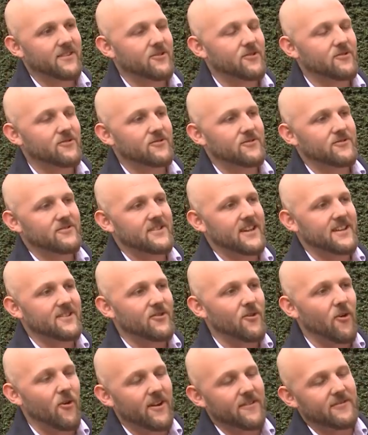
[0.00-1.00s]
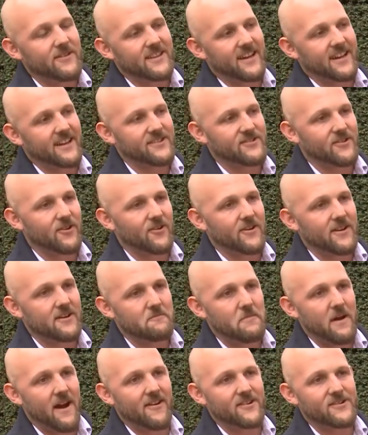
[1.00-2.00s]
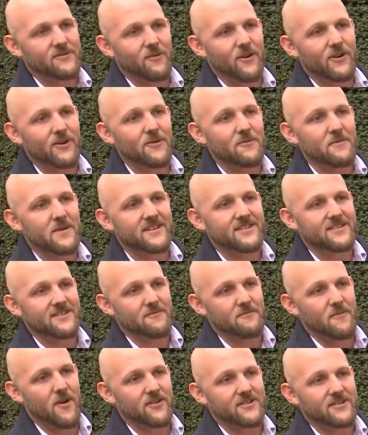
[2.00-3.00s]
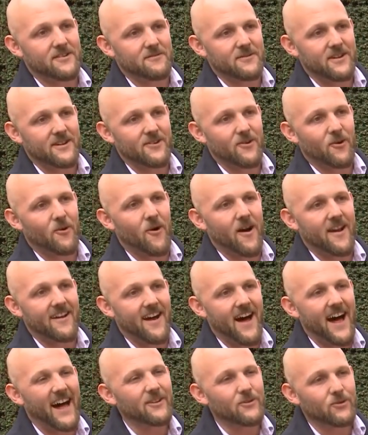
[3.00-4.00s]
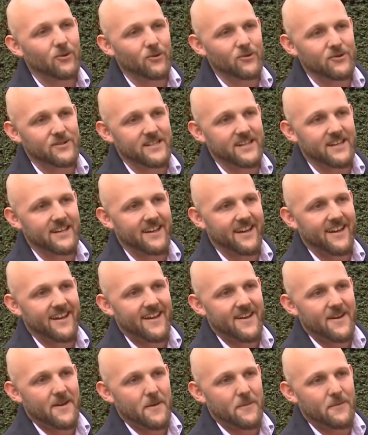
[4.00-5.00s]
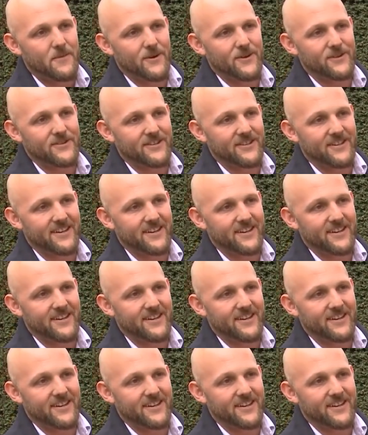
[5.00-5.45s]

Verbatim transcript: you said not everything is good in Paris. What do you miss the most? I mean, you're quite an outdoorsy person?